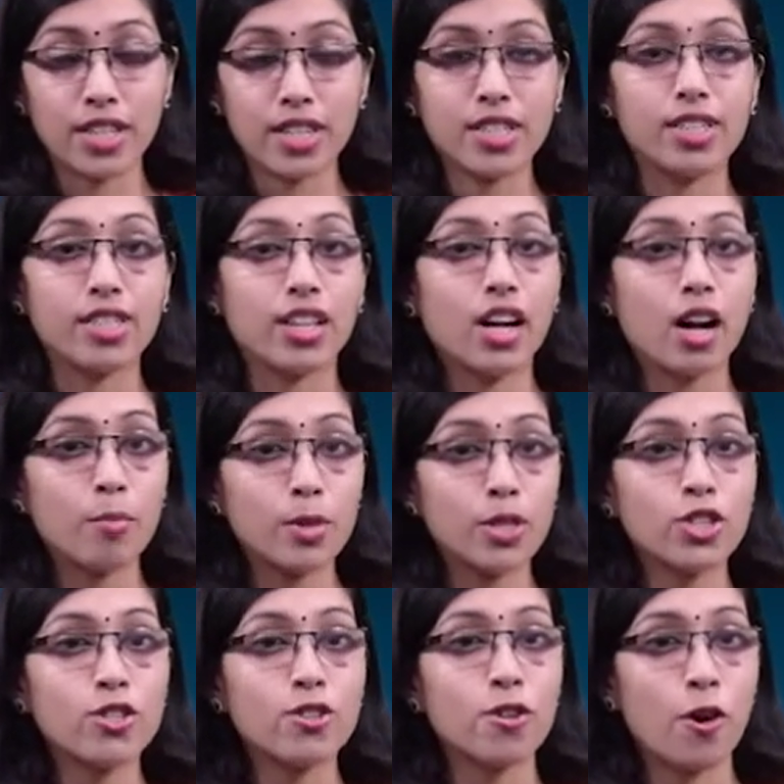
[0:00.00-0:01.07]
is the
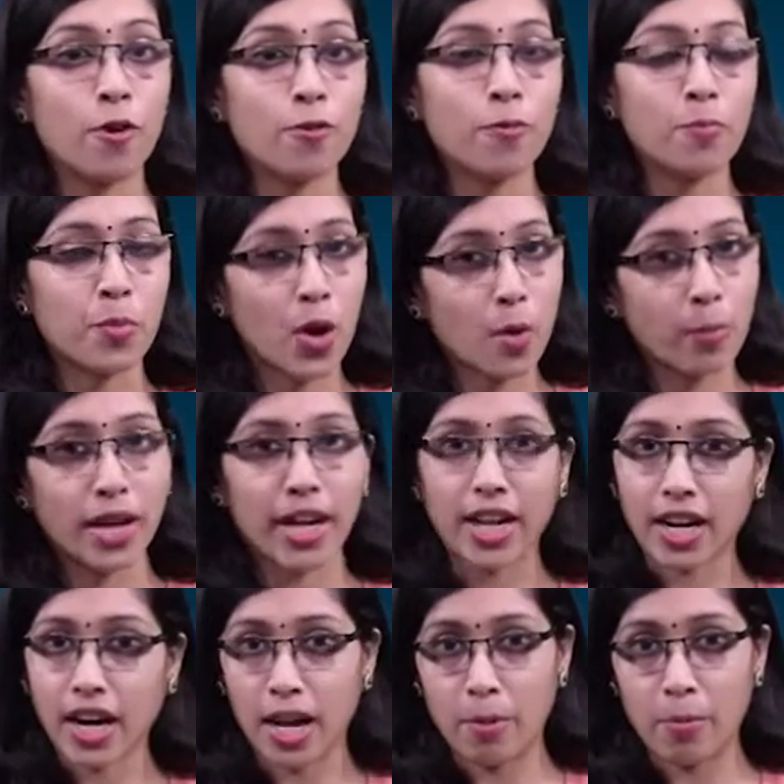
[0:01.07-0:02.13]
commission of property
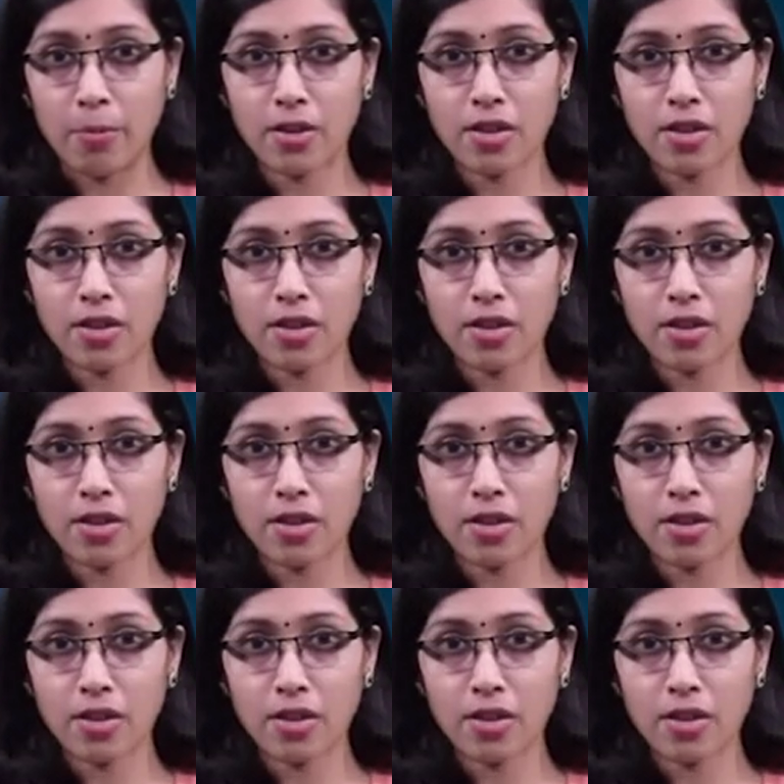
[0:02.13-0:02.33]
crime.